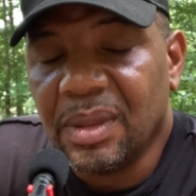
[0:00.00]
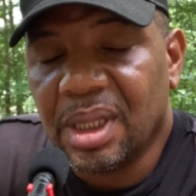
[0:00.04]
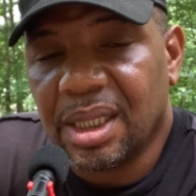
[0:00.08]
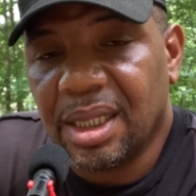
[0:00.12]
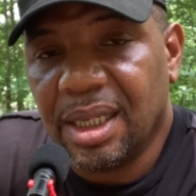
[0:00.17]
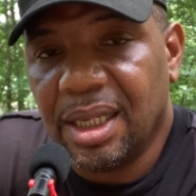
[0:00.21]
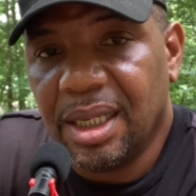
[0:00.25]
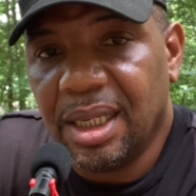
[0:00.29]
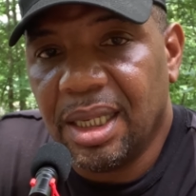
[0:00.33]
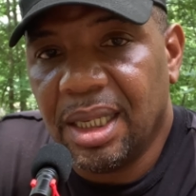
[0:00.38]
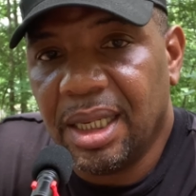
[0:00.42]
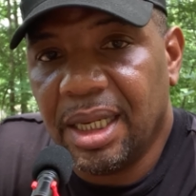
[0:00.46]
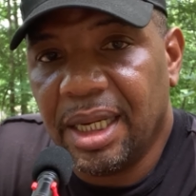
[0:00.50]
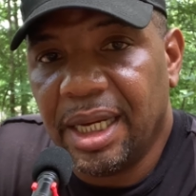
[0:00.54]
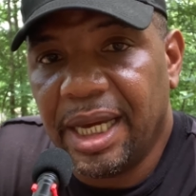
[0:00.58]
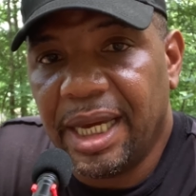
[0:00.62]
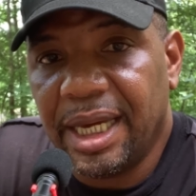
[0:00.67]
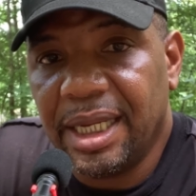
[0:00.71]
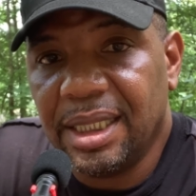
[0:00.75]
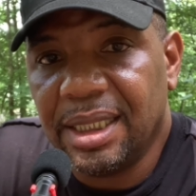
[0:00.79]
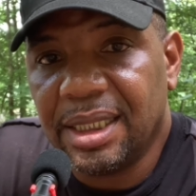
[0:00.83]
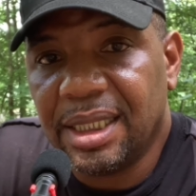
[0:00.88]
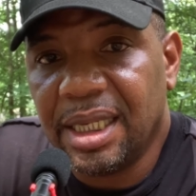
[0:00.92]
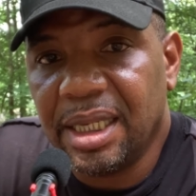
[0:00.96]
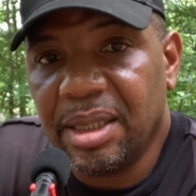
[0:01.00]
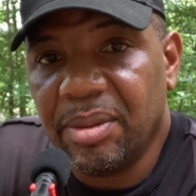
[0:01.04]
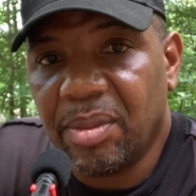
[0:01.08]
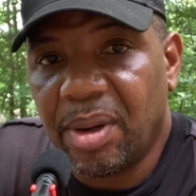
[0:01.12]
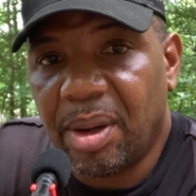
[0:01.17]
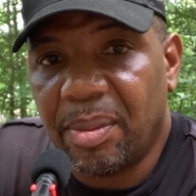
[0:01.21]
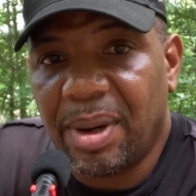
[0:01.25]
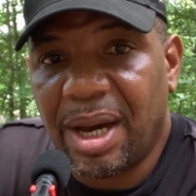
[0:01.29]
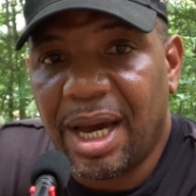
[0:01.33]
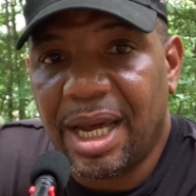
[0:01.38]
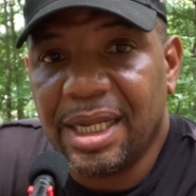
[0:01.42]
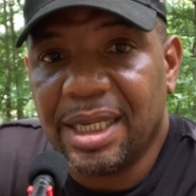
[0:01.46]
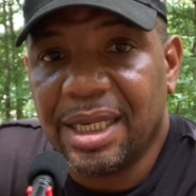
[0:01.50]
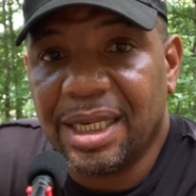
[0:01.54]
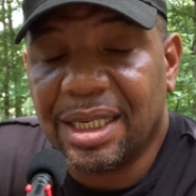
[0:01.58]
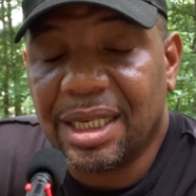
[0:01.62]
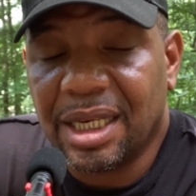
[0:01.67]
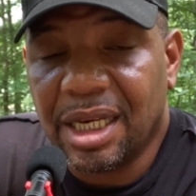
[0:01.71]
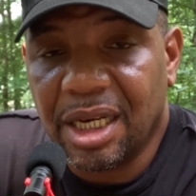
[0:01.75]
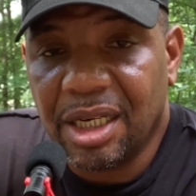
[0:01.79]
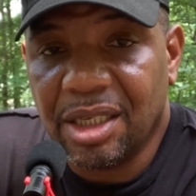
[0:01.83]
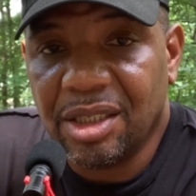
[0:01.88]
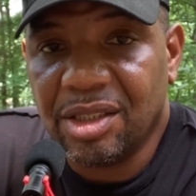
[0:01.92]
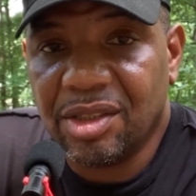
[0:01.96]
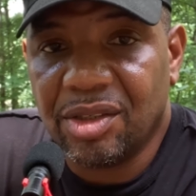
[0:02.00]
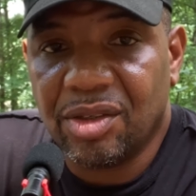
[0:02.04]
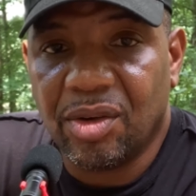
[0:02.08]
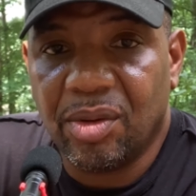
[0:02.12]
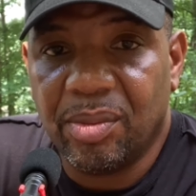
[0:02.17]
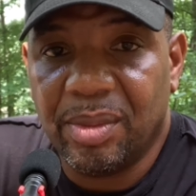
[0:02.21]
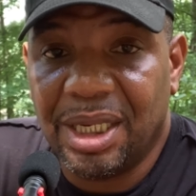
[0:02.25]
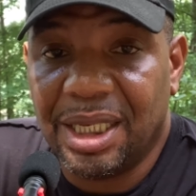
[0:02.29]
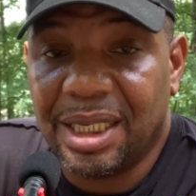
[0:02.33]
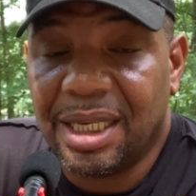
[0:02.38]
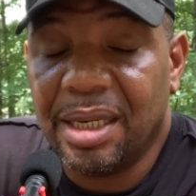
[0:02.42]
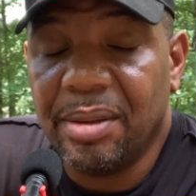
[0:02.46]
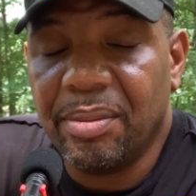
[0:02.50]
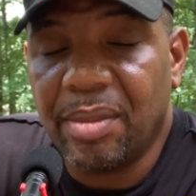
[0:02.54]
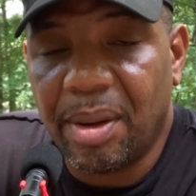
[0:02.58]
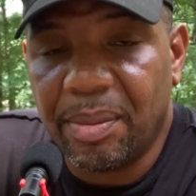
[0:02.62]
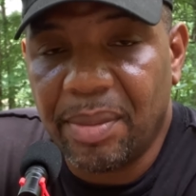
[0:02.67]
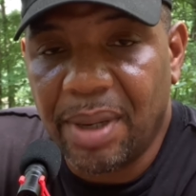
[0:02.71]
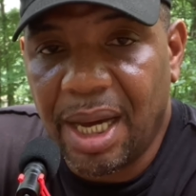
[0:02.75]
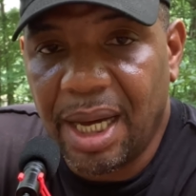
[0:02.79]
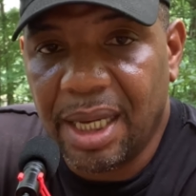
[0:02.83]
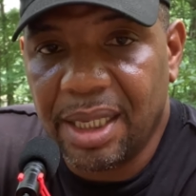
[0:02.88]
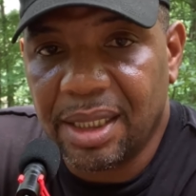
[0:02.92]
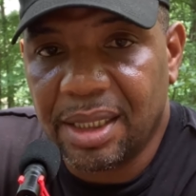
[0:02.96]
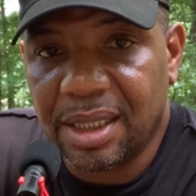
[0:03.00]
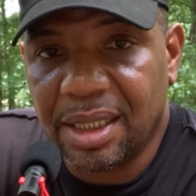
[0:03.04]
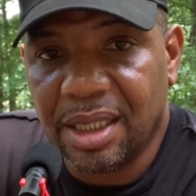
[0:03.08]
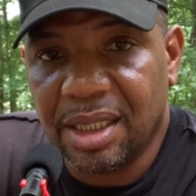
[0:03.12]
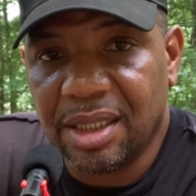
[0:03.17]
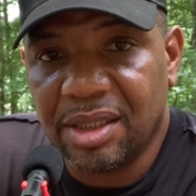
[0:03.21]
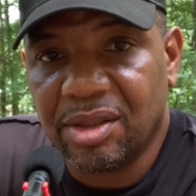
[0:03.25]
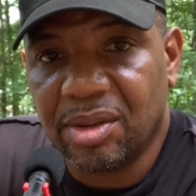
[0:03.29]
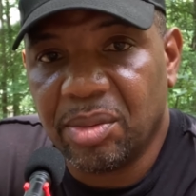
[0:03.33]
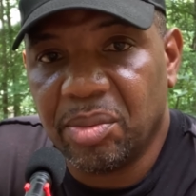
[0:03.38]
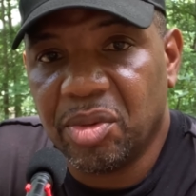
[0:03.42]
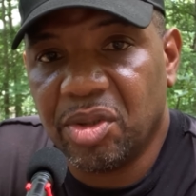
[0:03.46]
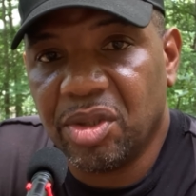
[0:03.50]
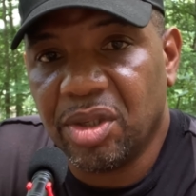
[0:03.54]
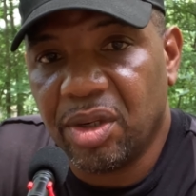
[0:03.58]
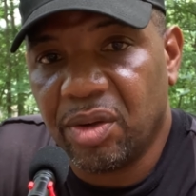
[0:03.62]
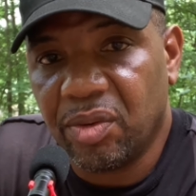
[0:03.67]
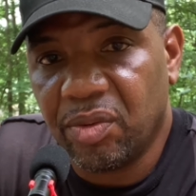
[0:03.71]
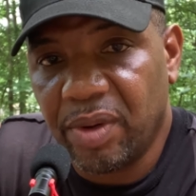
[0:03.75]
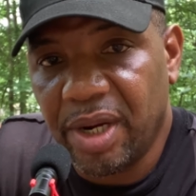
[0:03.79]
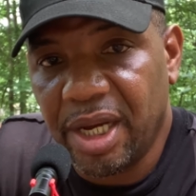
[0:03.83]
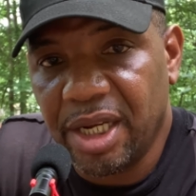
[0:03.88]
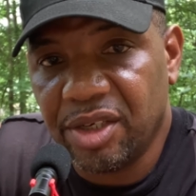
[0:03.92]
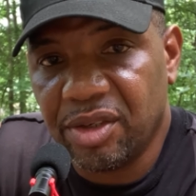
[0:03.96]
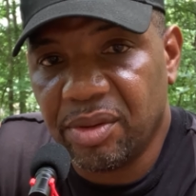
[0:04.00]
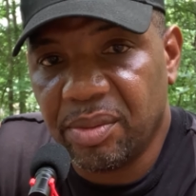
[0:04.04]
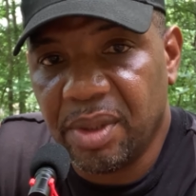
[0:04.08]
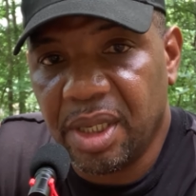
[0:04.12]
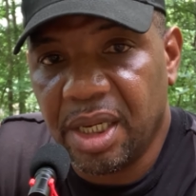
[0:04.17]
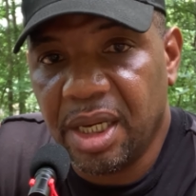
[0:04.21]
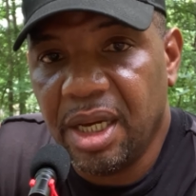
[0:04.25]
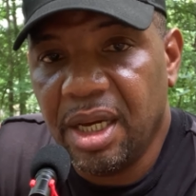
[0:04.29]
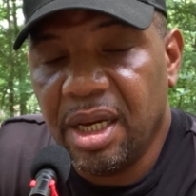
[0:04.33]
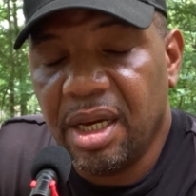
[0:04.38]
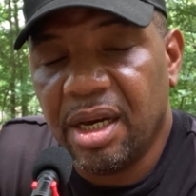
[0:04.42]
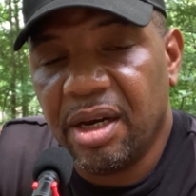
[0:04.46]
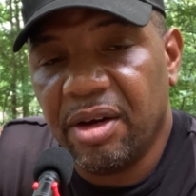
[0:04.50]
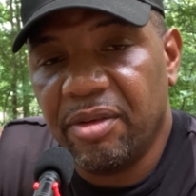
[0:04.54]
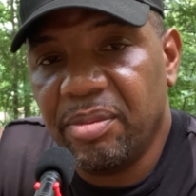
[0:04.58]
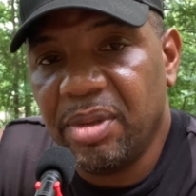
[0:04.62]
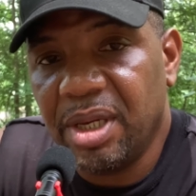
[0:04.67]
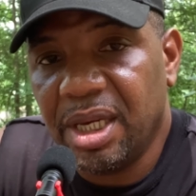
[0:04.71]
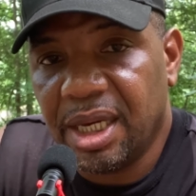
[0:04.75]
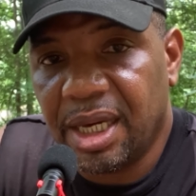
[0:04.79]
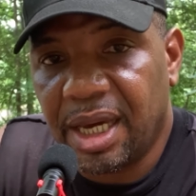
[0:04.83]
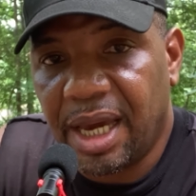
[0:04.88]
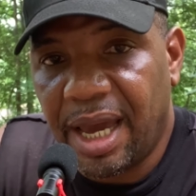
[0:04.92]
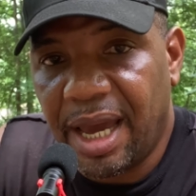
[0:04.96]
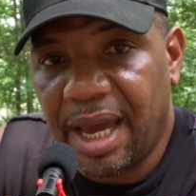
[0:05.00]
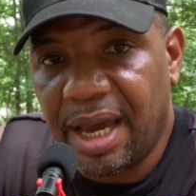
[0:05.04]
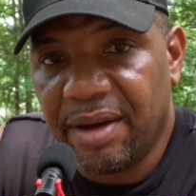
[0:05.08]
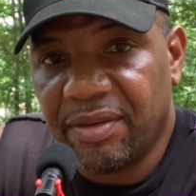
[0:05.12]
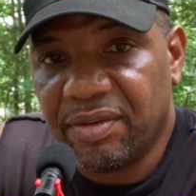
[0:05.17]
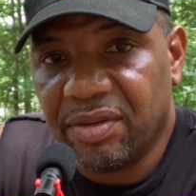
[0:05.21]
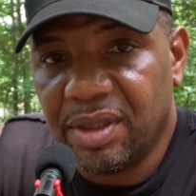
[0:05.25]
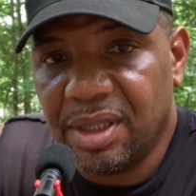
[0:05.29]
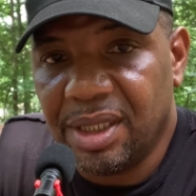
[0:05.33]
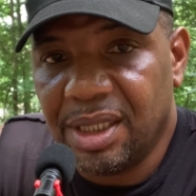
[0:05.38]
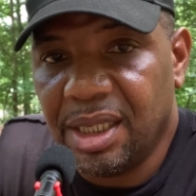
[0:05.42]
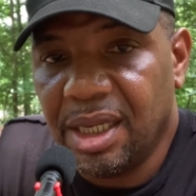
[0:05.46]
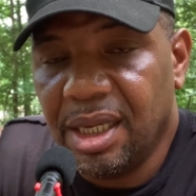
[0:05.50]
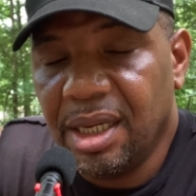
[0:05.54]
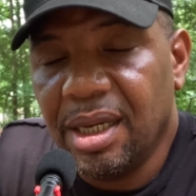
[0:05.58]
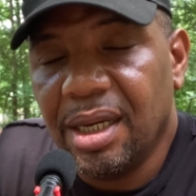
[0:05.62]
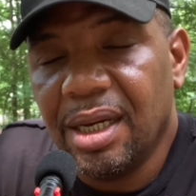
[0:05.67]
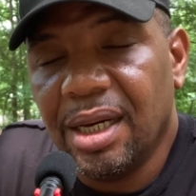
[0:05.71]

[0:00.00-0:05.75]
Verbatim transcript: and to keep my body accustomed and to keep my mind accustomed to the regimen of being an athlete.